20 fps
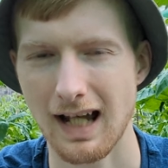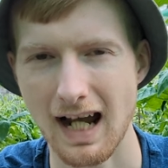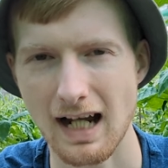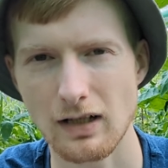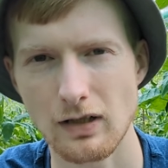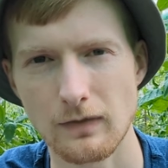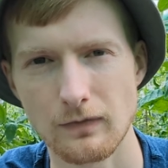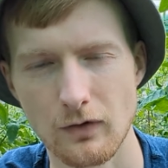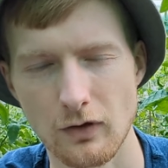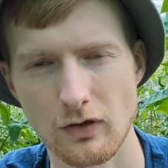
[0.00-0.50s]

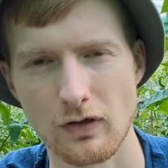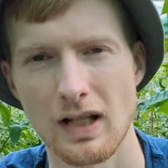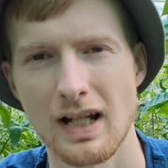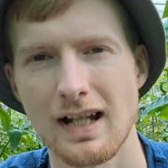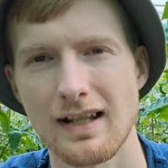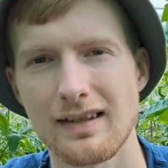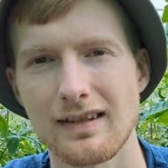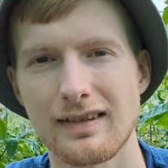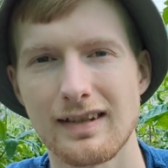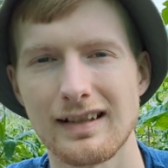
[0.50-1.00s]
kind of just
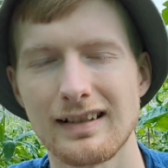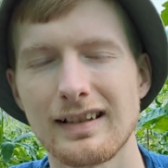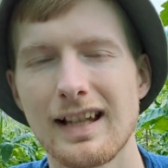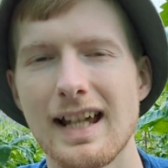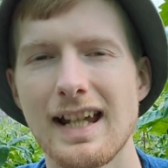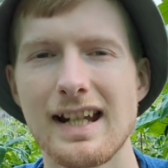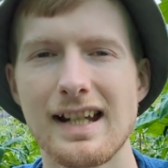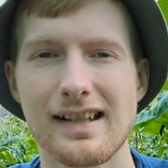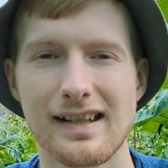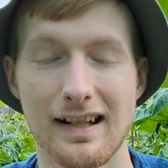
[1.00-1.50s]

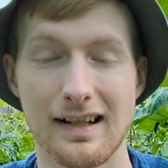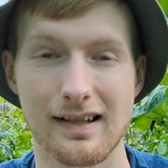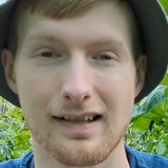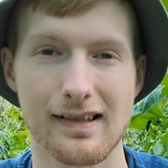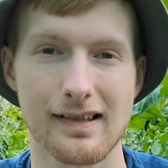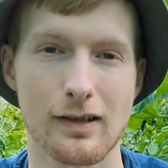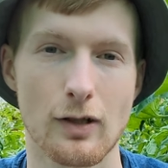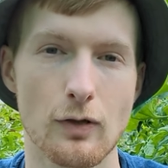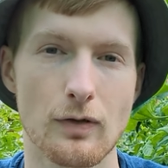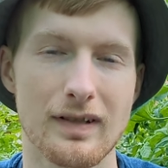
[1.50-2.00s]
delays and
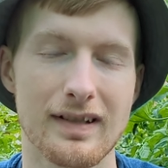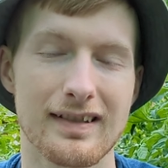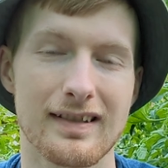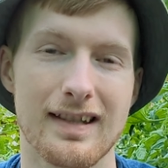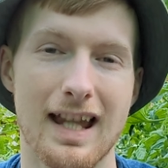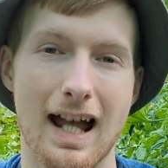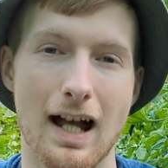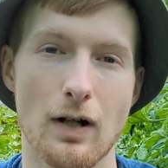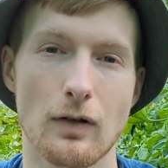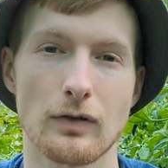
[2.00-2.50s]
slows
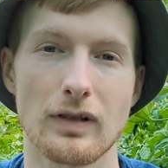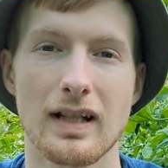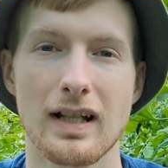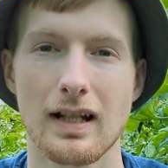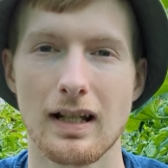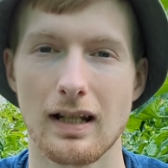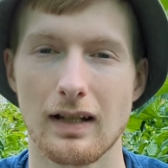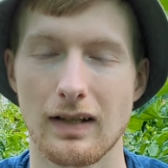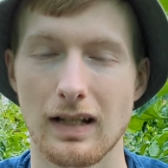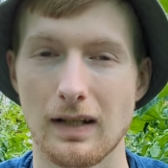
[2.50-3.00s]
down
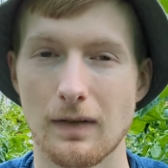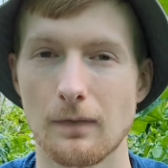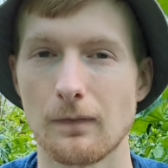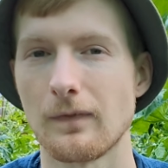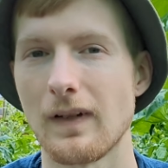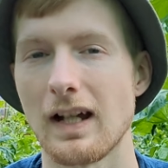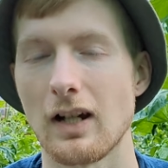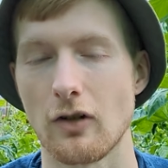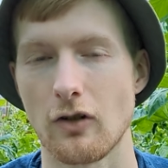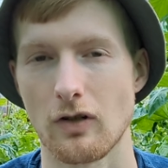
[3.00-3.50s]
the
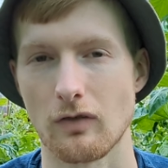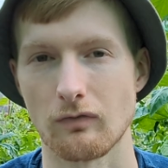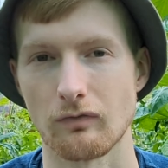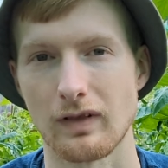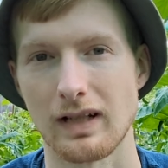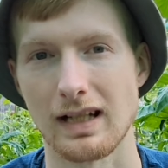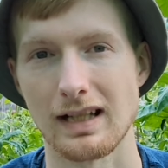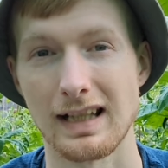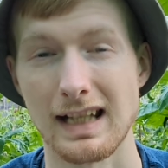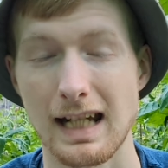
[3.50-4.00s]
infection
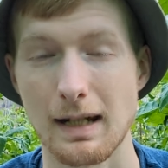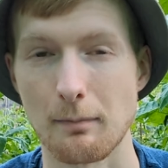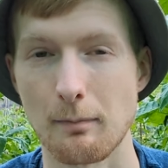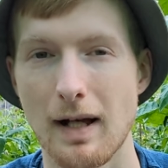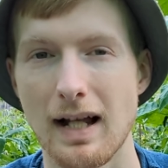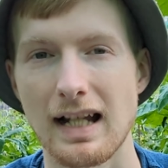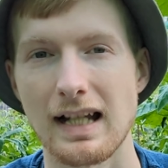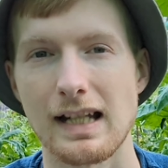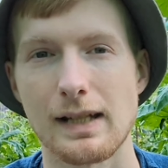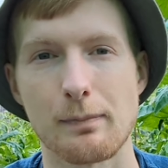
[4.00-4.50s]
really, in
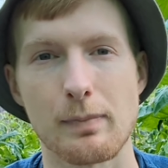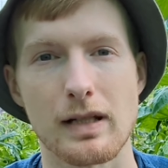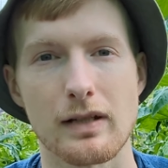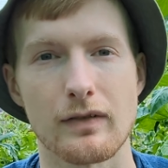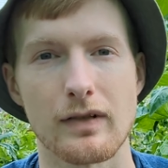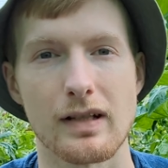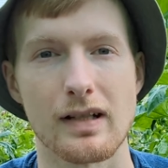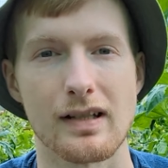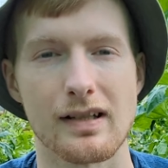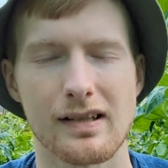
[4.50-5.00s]
my
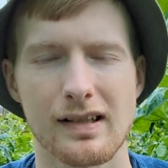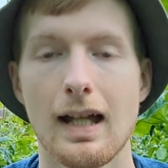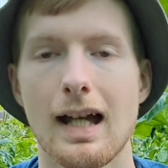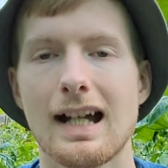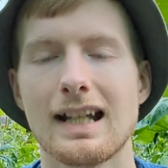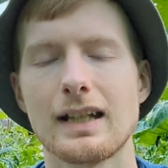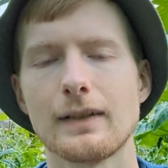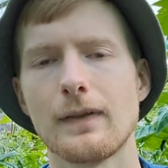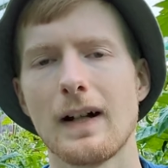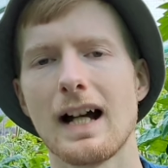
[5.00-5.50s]
experience,
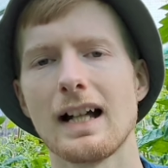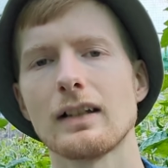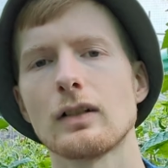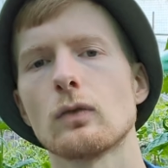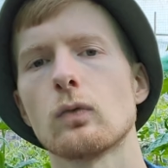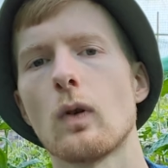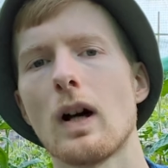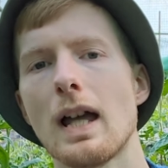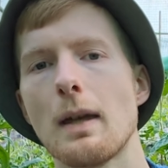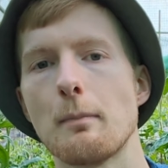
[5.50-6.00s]
and I've had
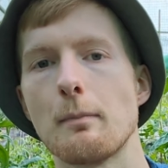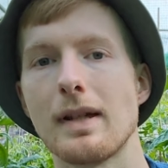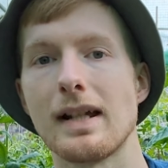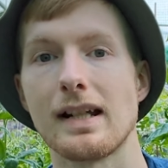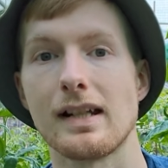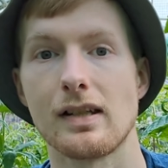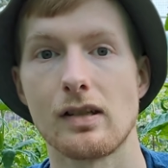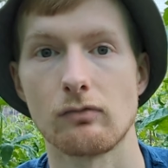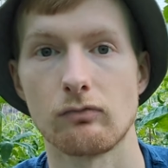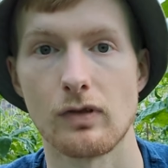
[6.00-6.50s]
quite
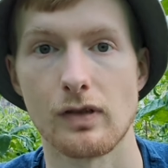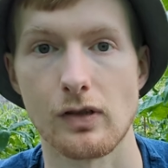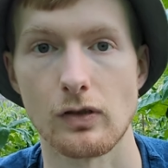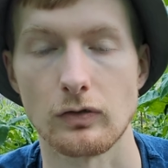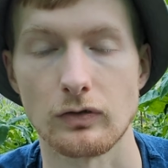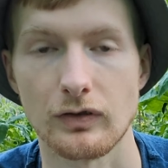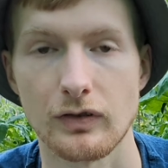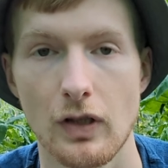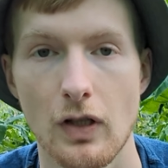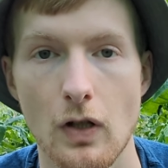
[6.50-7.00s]
mixed
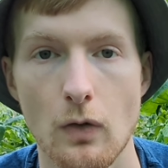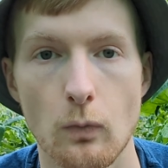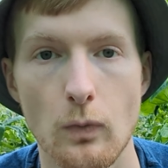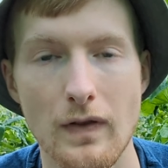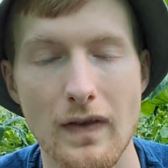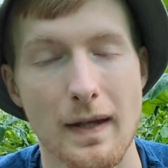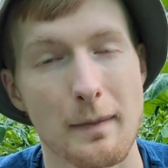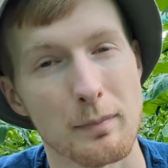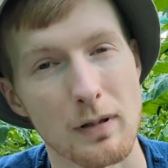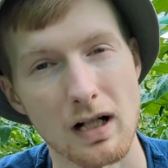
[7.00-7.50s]
results
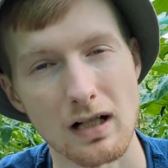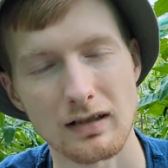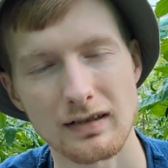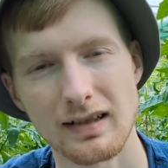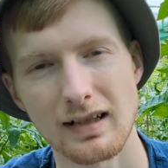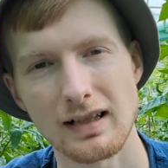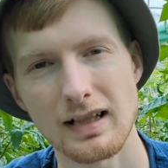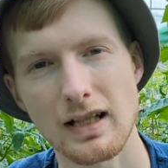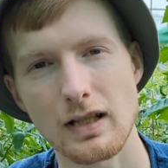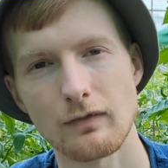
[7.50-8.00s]
with it, but I'll
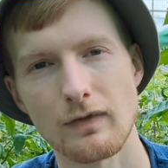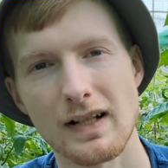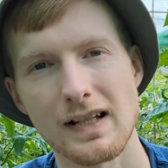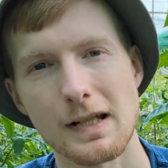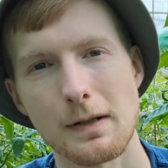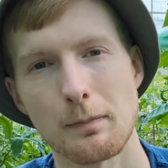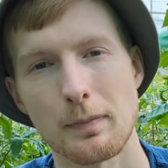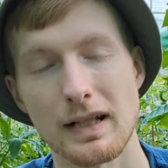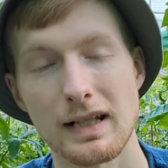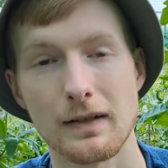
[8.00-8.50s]
tell you the
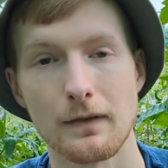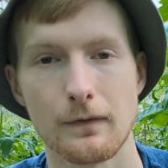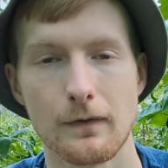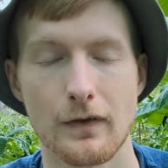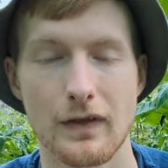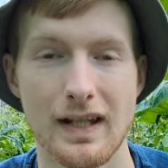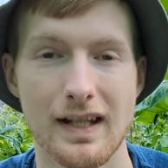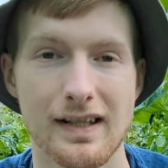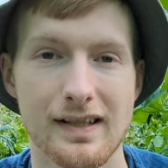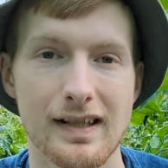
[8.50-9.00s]
recipe
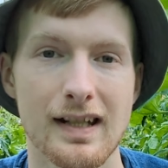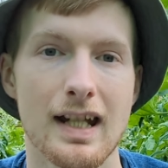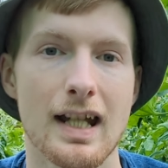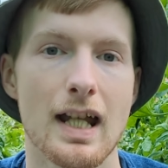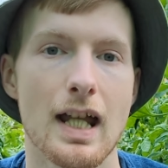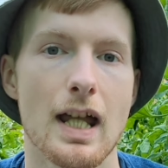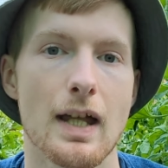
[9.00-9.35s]
for this